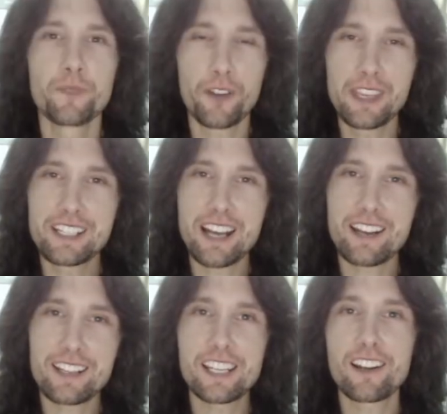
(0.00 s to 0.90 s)
On the
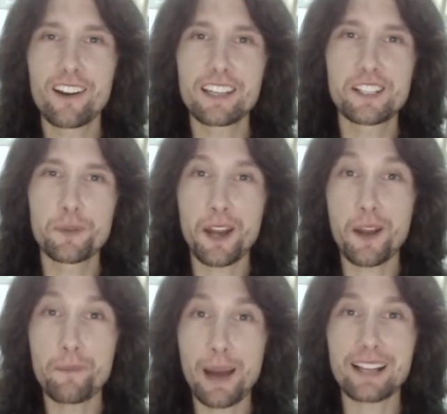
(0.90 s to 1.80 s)
agenda tonight, we're
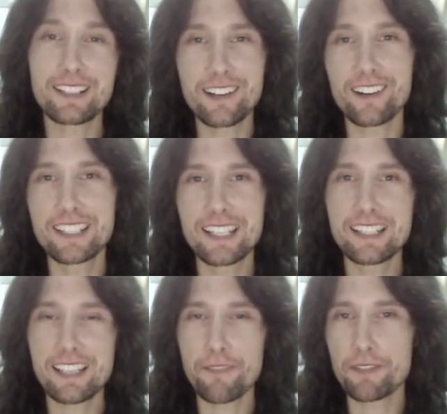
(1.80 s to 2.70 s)
going back to
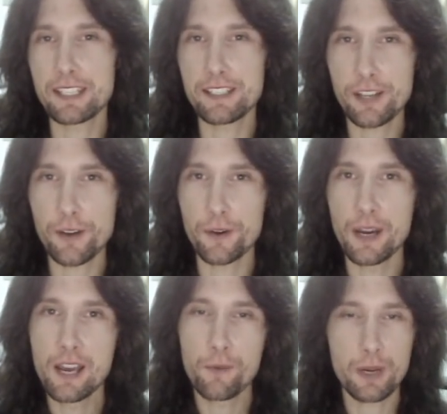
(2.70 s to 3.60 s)
1972.
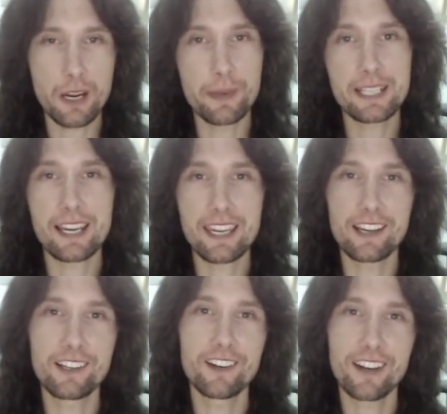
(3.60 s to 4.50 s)
We're going to be taking
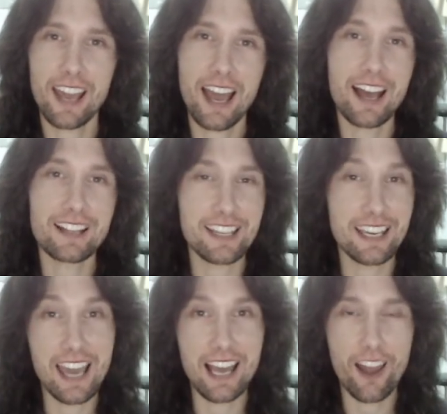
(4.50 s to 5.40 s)
a look at
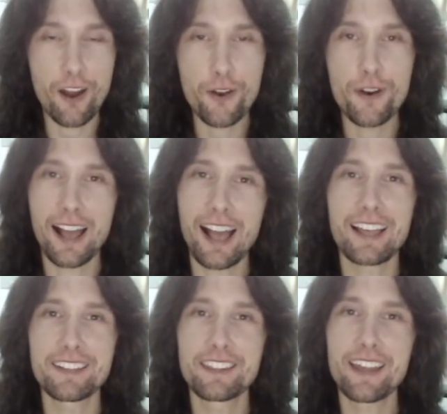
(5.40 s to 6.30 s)
ELO,
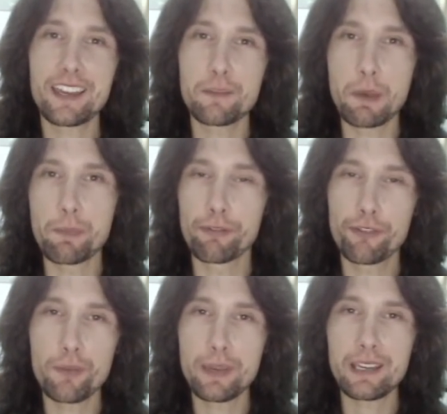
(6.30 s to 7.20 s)
and they're going to be
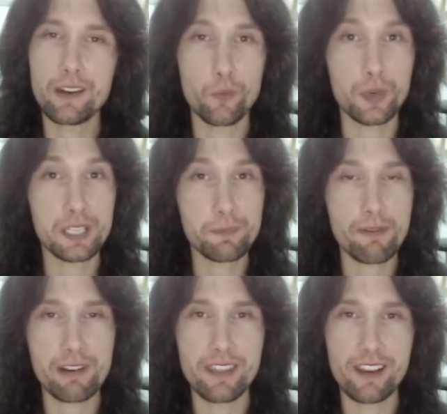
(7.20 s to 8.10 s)
performing
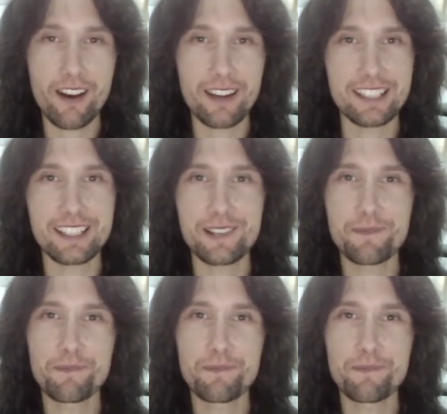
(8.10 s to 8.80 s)
Whisper in the Night.